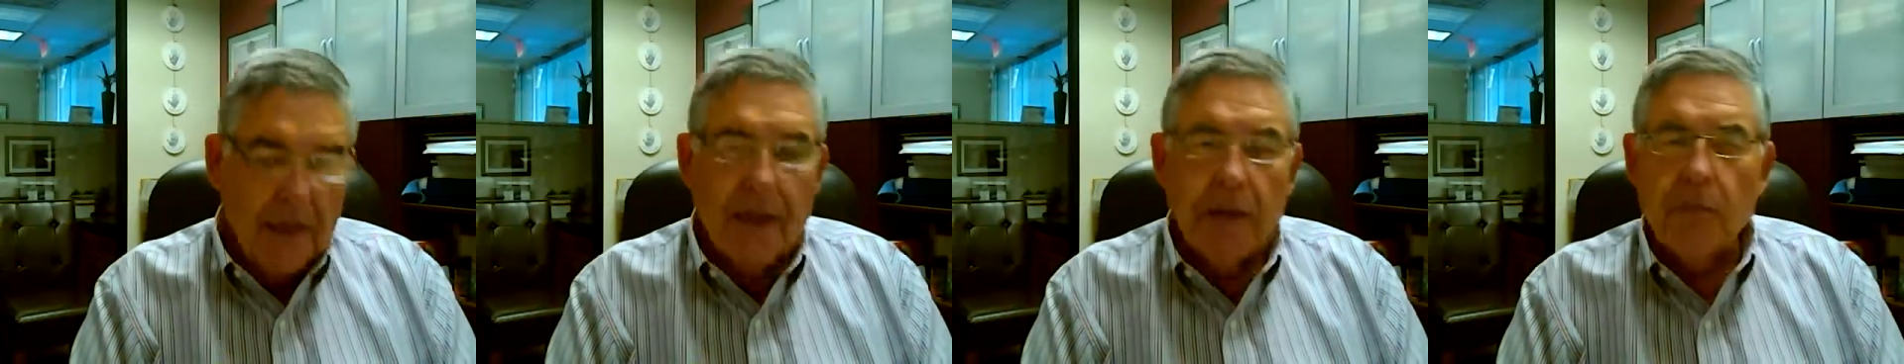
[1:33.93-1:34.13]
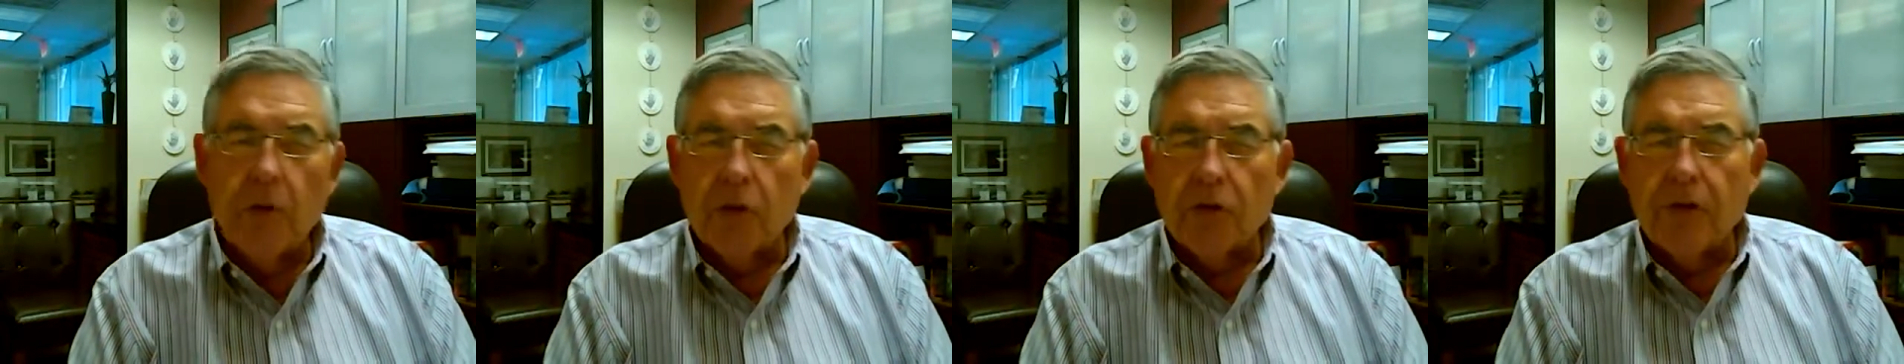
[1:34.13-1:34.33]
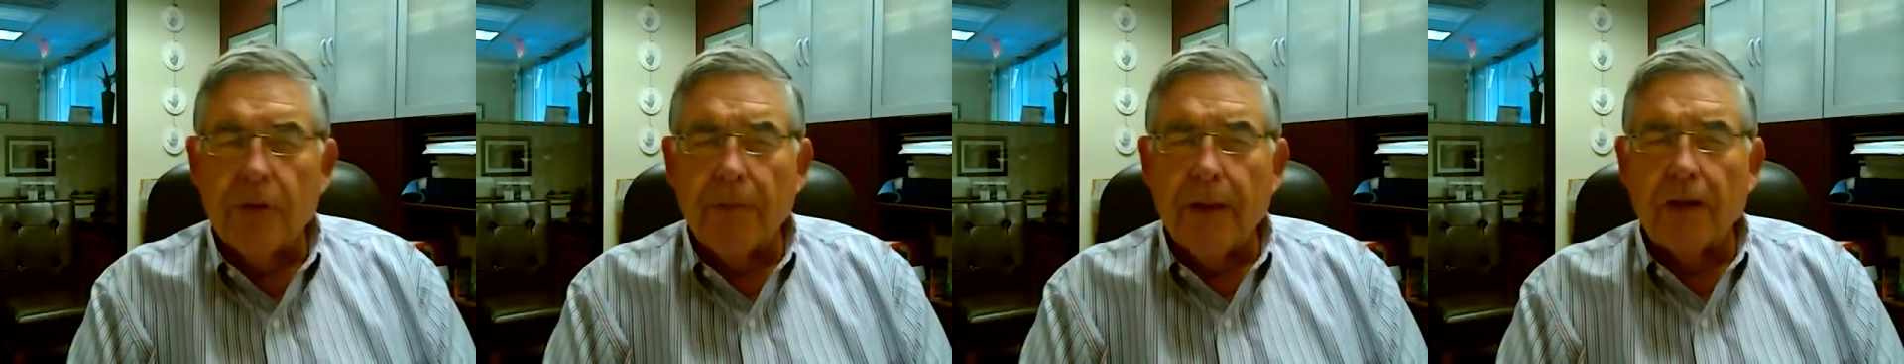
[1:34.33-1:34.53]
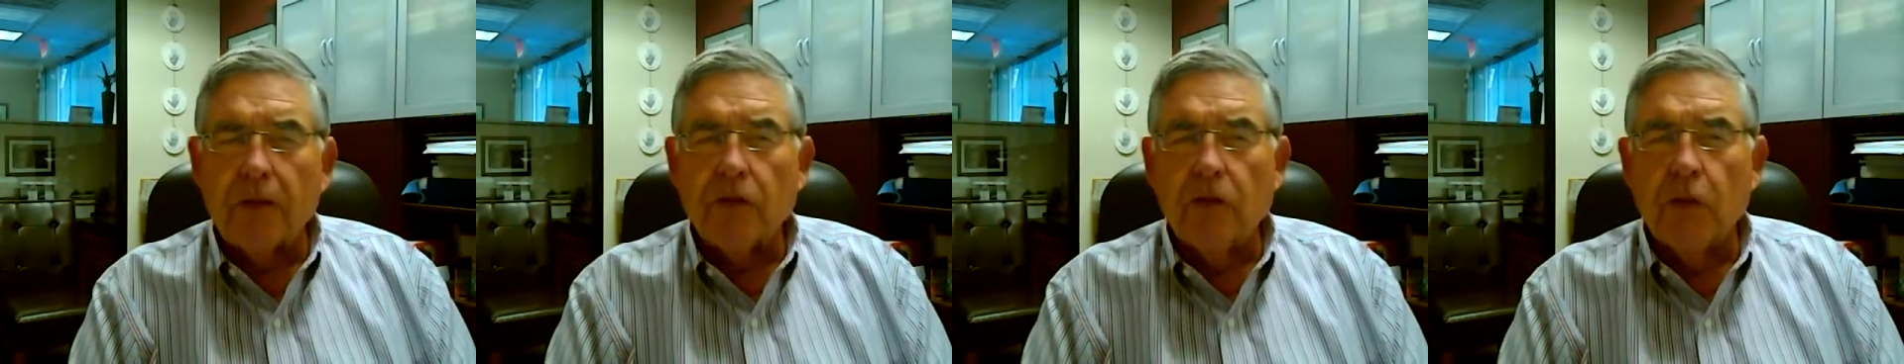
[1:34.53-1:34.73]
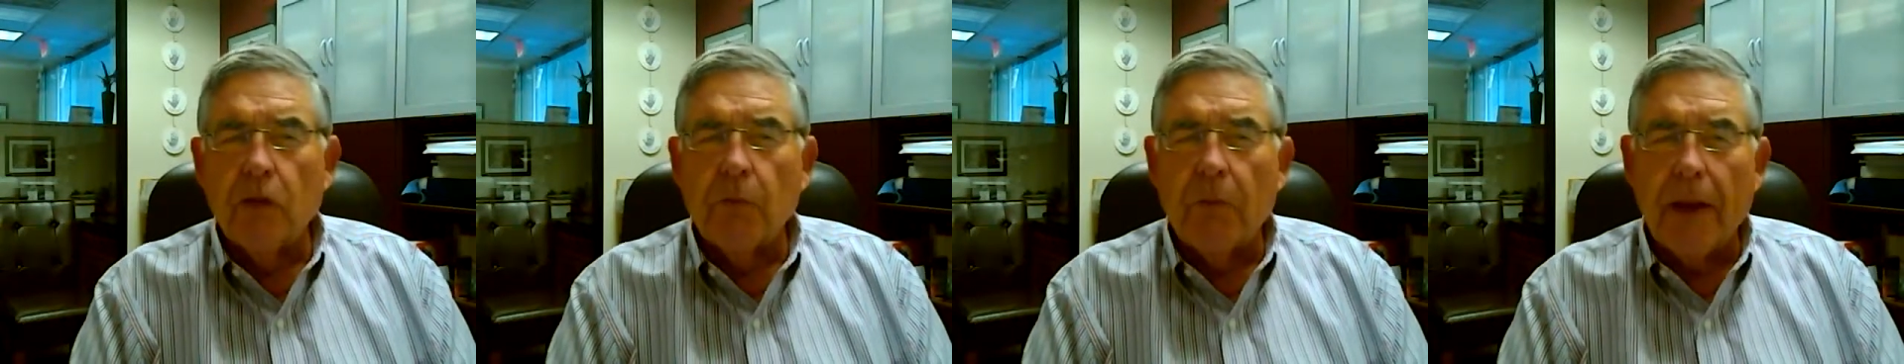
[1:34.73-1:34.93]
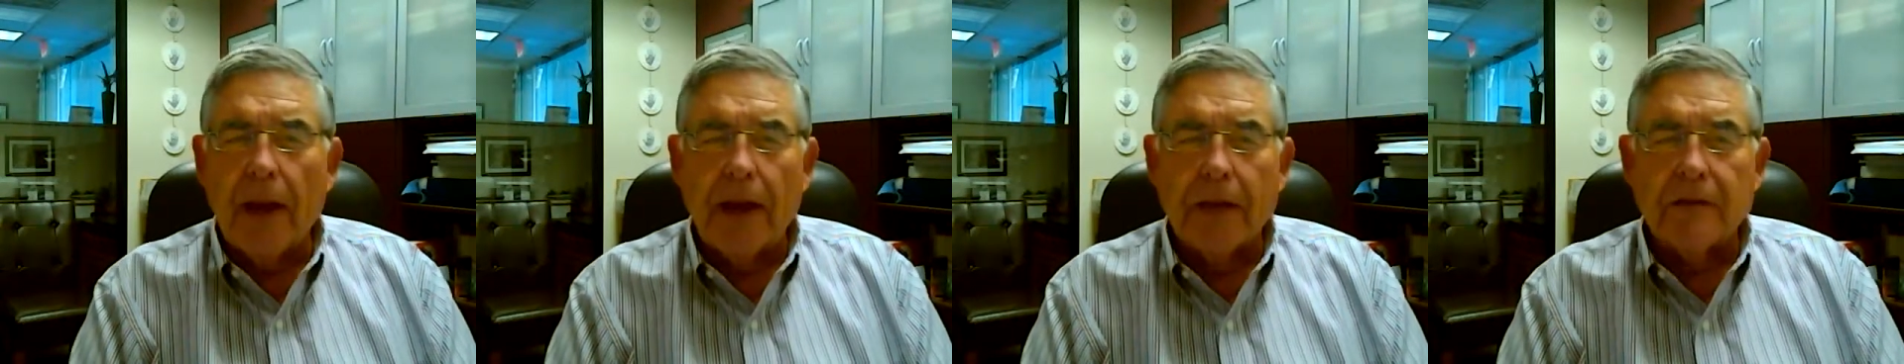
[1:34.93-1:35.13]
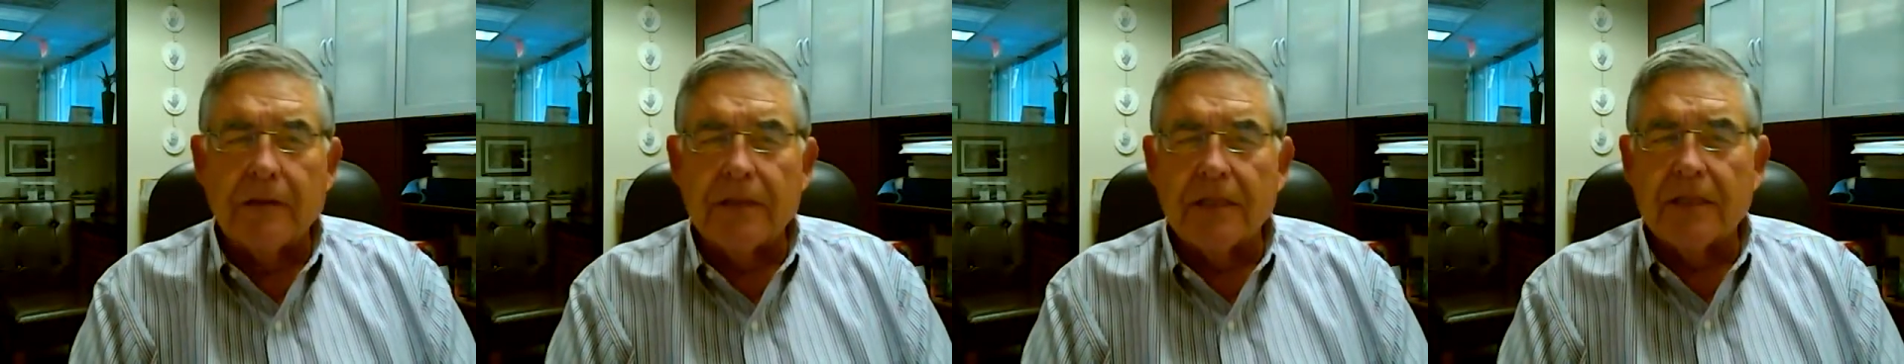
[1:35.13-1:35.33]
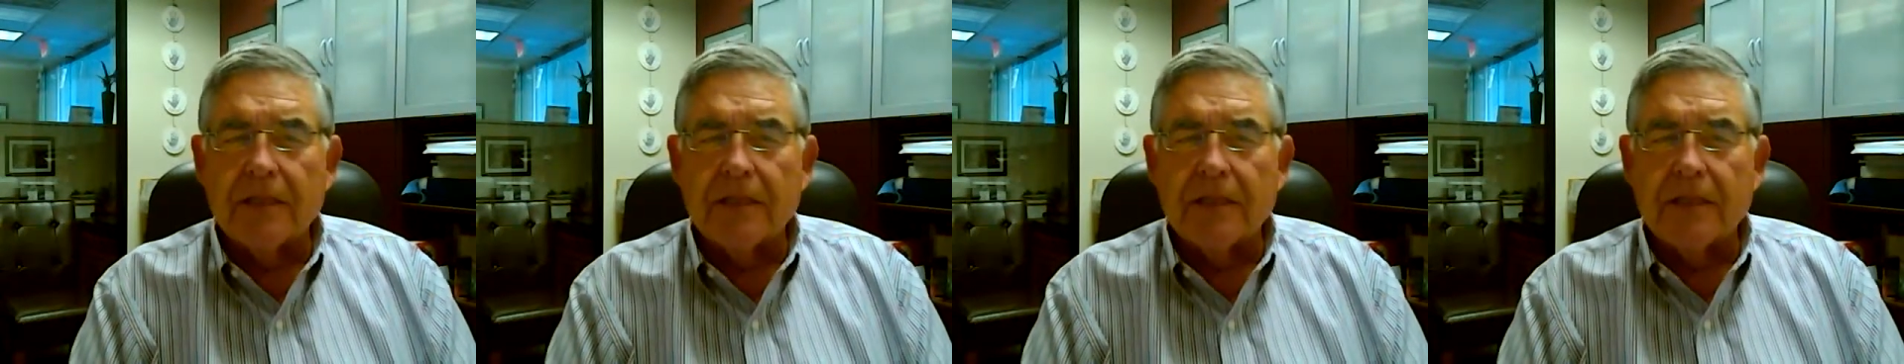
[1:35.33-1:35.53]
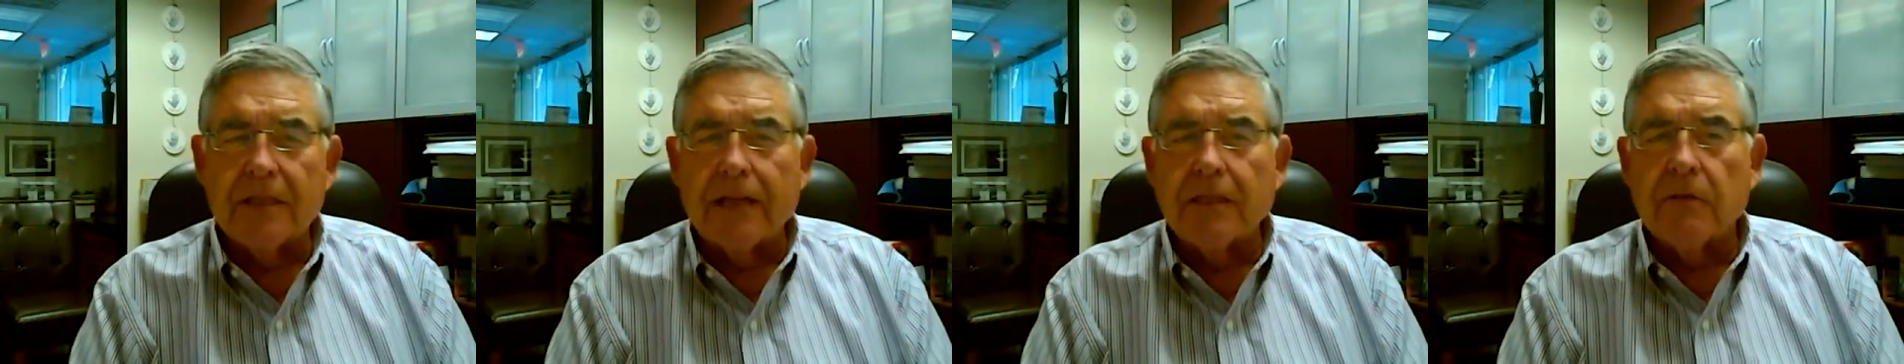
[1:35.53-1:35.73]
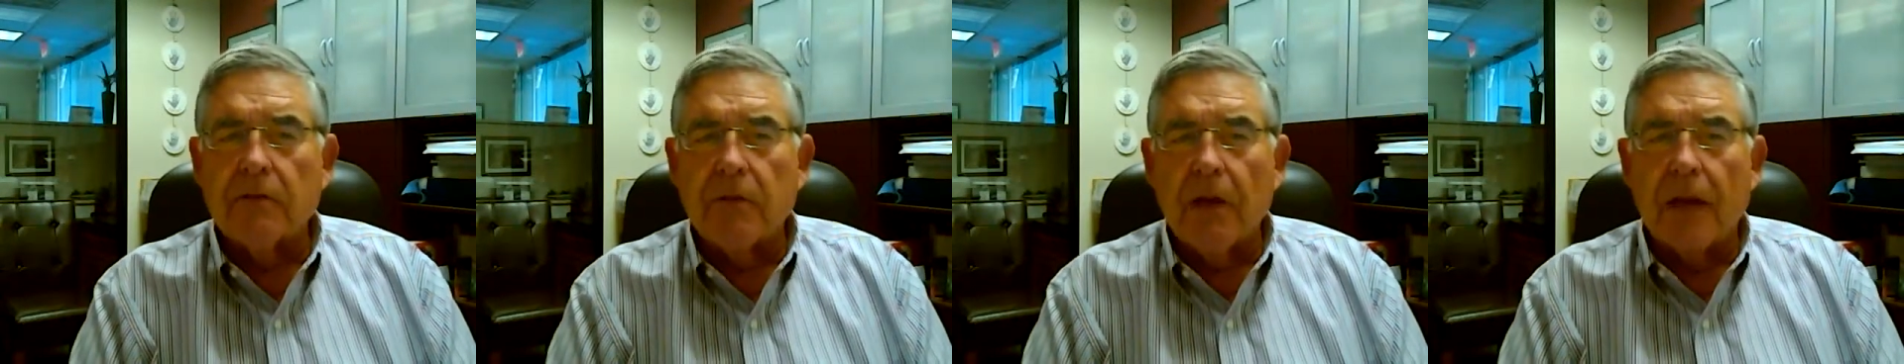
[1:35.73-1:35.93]
I'm losing about 2 pounds since the
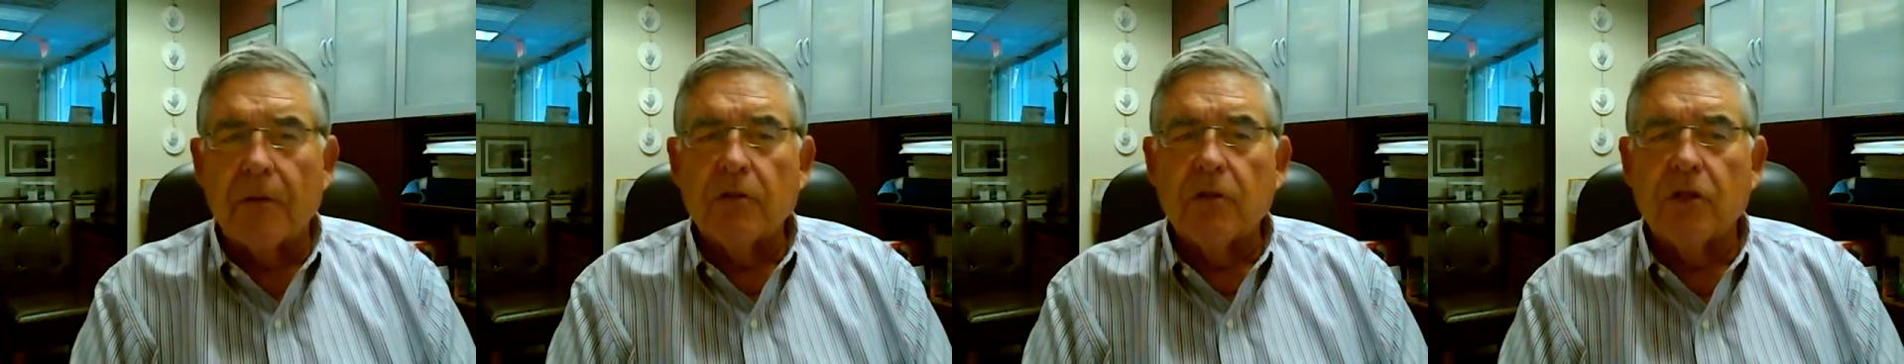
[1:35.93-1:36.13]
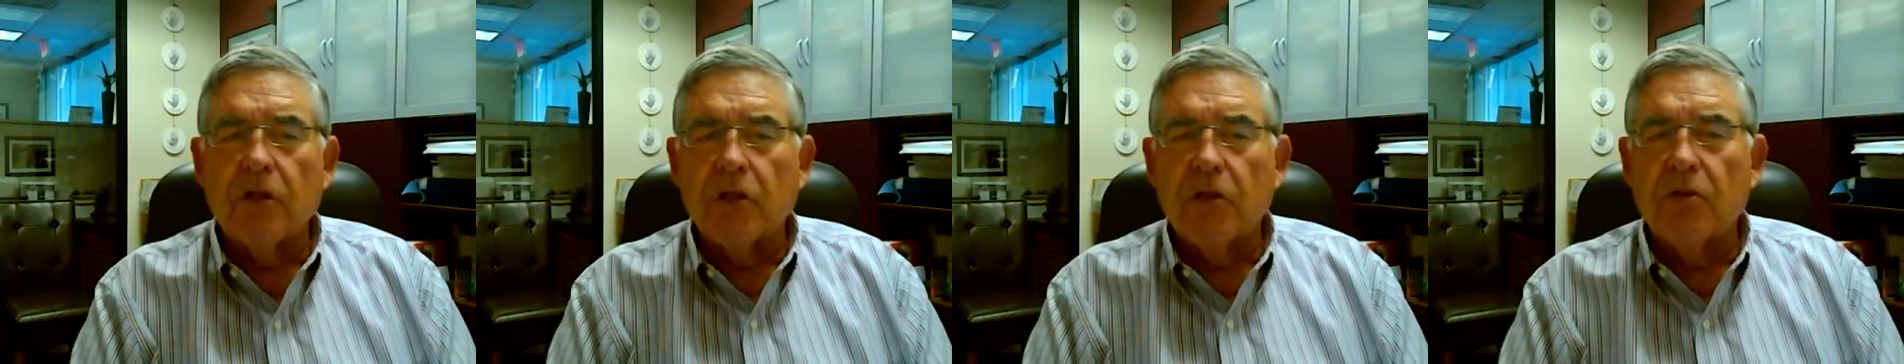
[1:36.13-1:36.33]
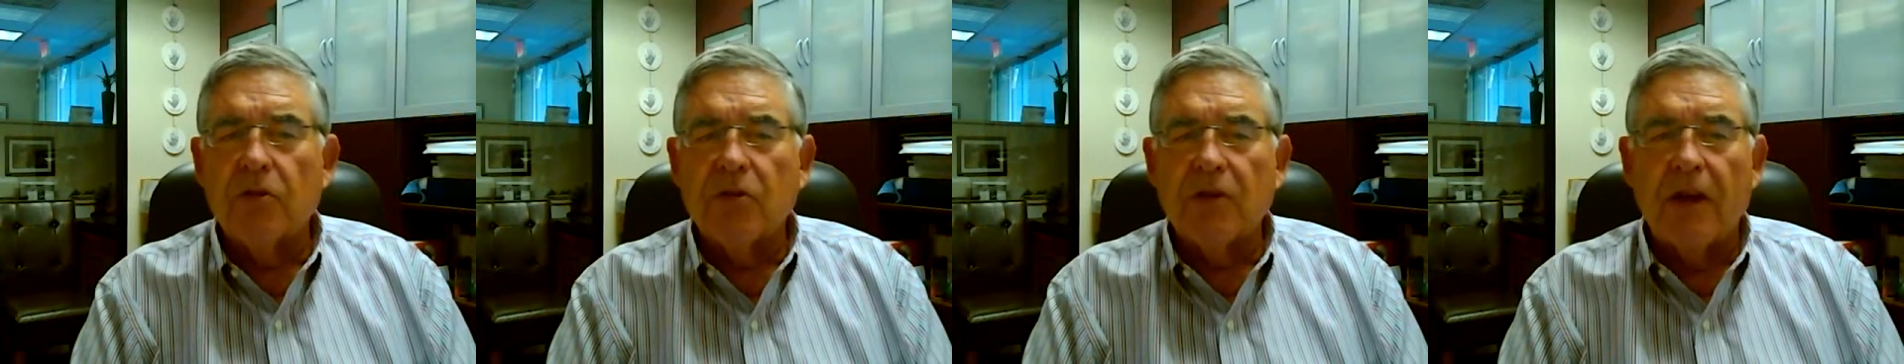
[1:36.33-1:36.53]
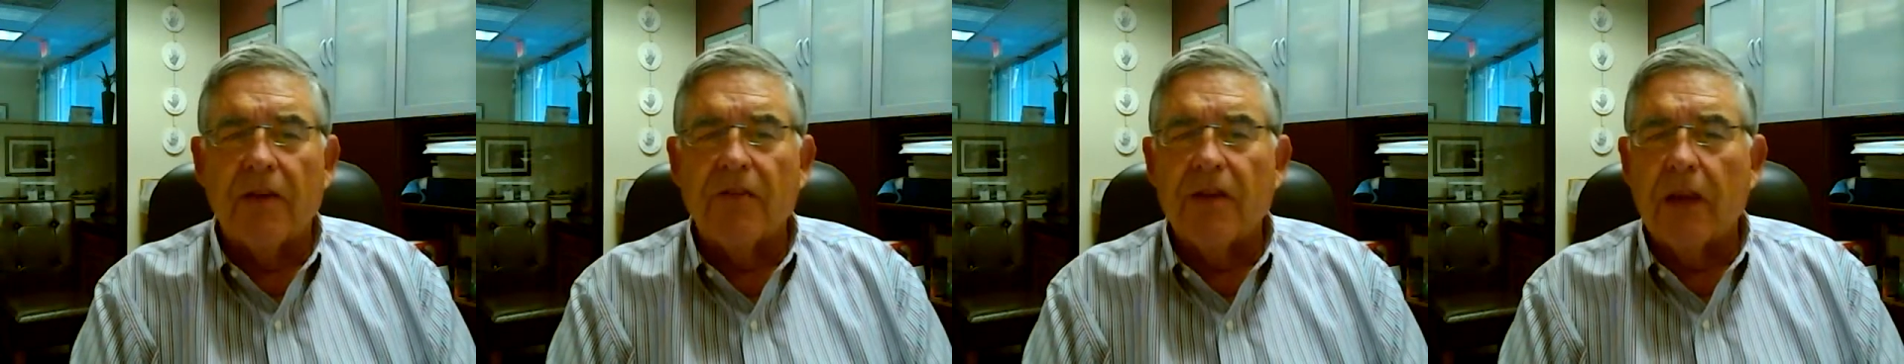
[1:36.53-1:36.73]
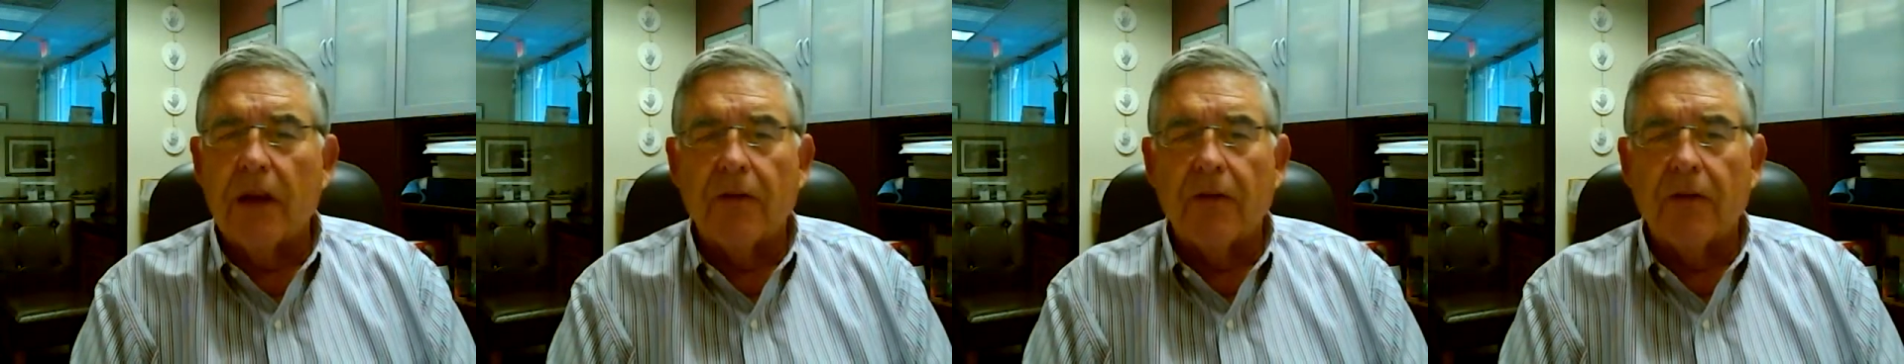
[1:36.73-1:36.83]
last. I was 270.